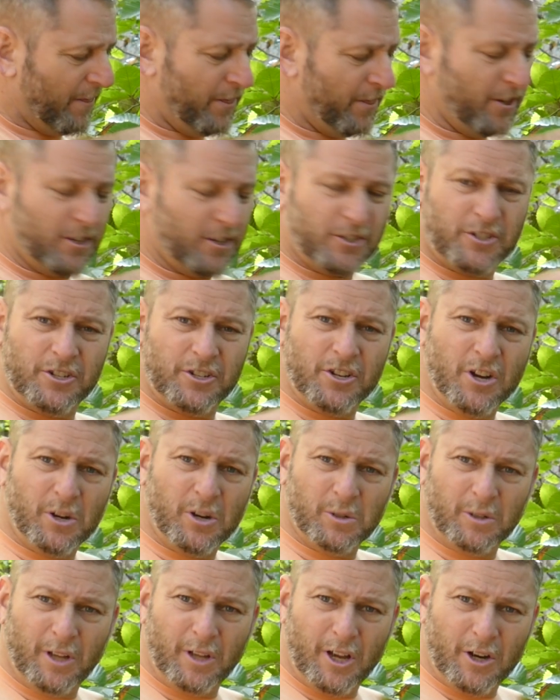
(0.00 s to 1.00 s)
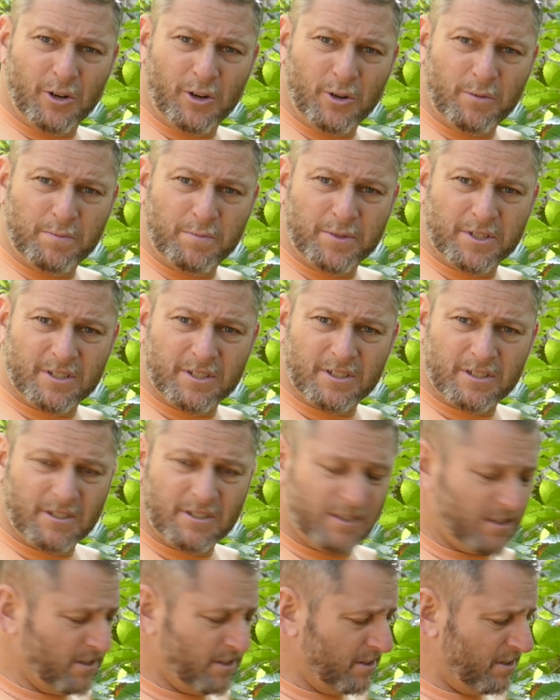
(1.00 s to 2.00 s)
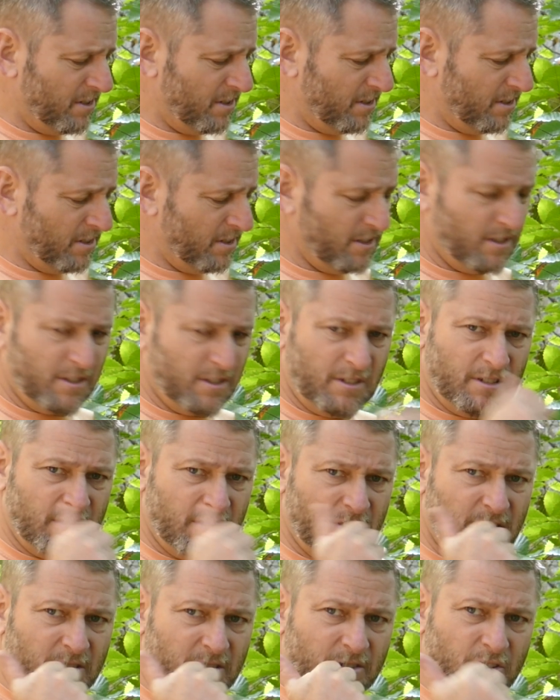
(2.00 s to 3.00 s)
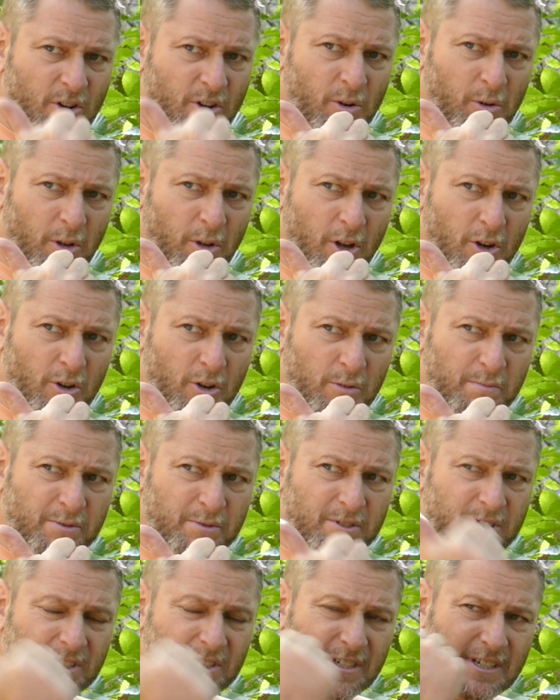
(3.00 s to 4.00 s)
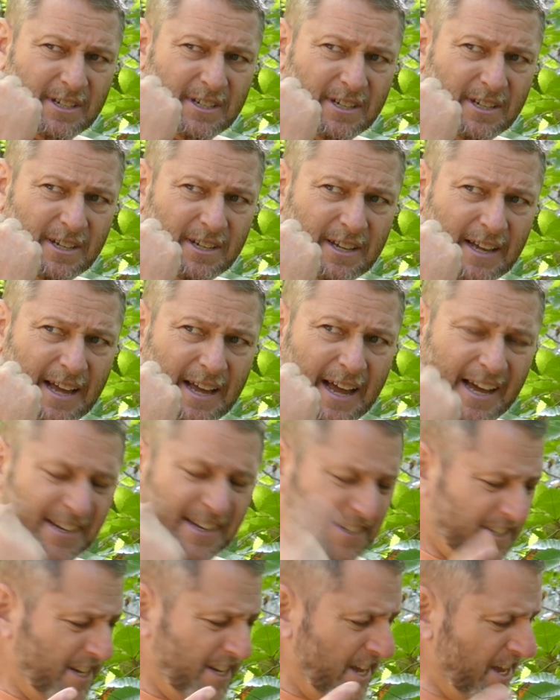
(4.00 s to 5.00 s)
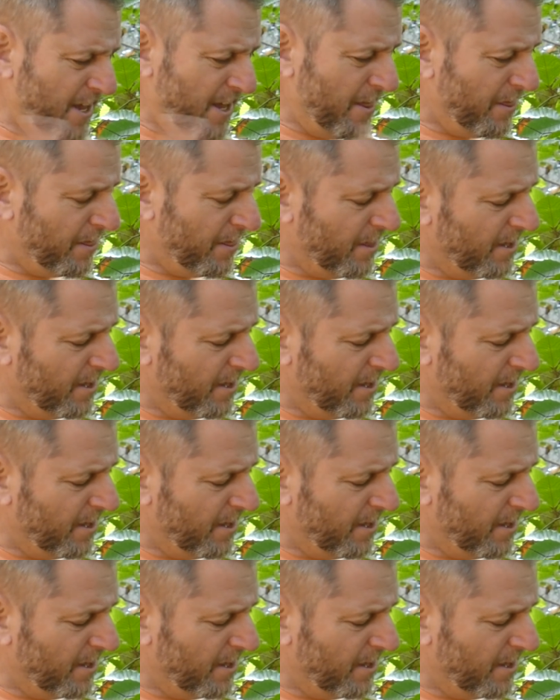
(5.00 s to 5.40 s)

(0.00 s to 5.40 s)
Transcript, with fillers: There's no lobes. No lobes and teeth.